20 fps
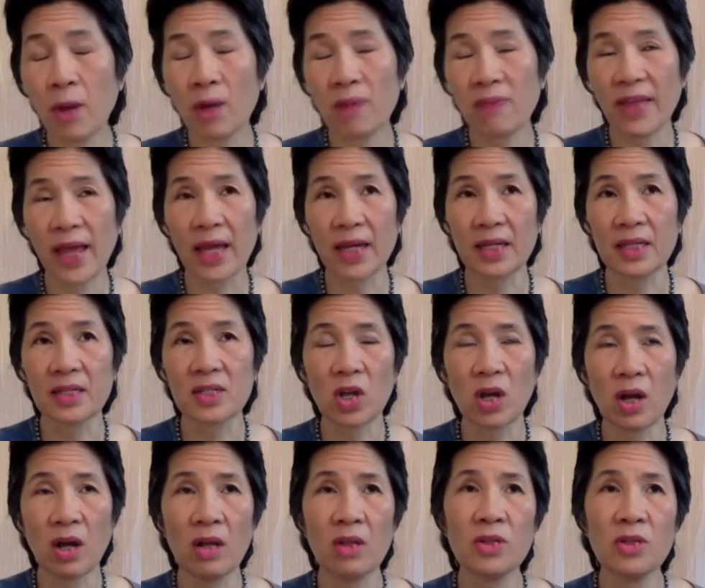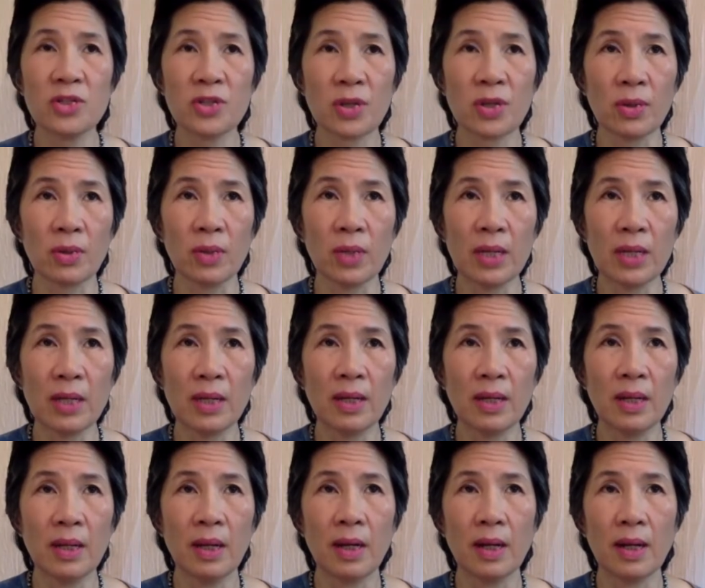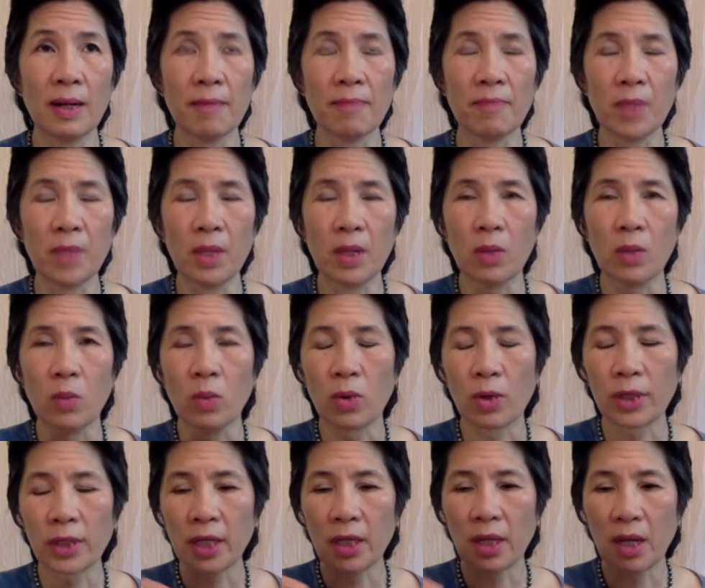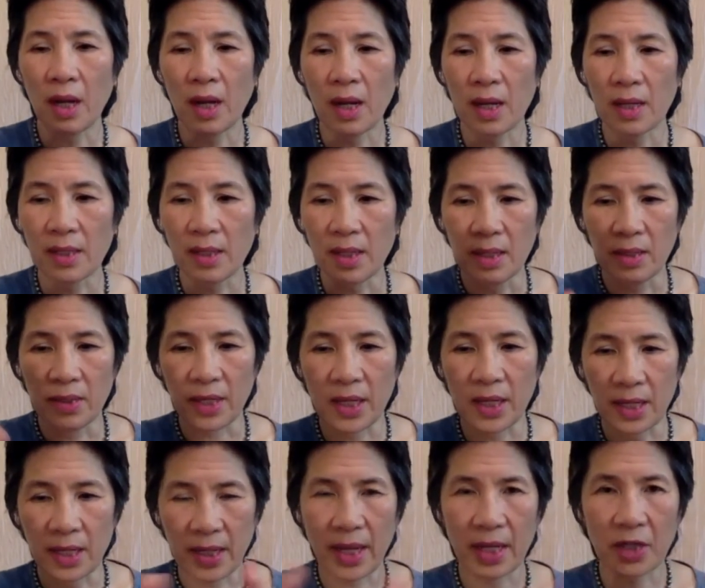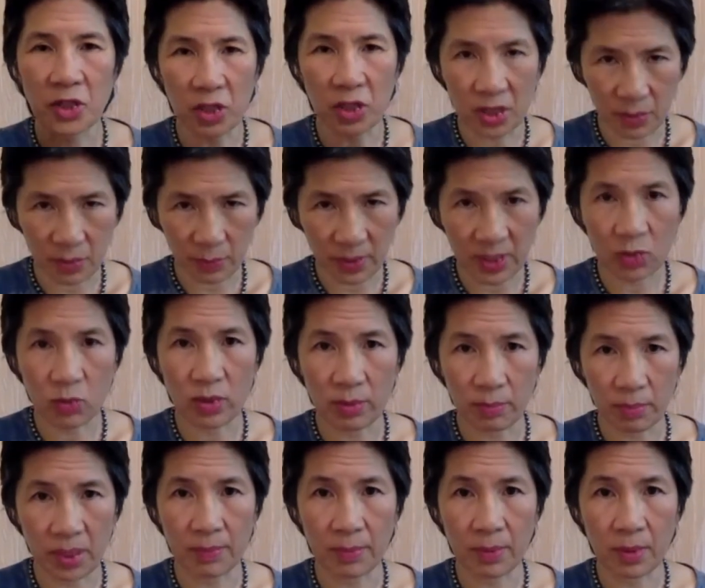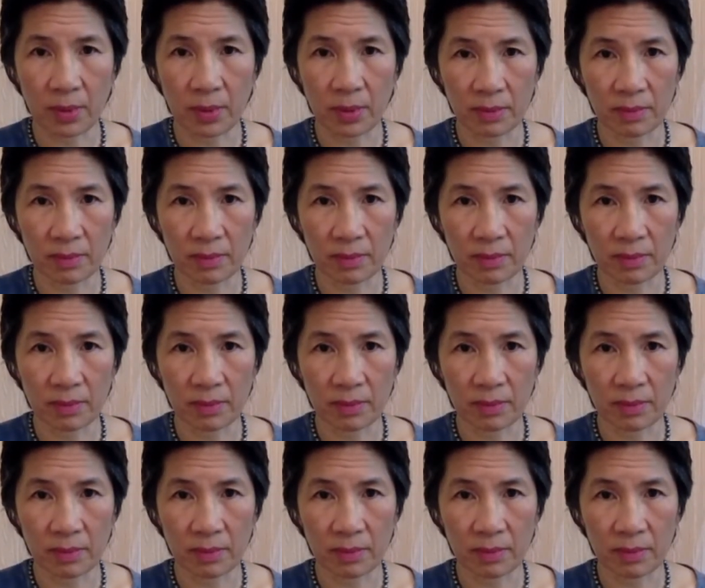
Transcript: of that is also um, working on the connections between people.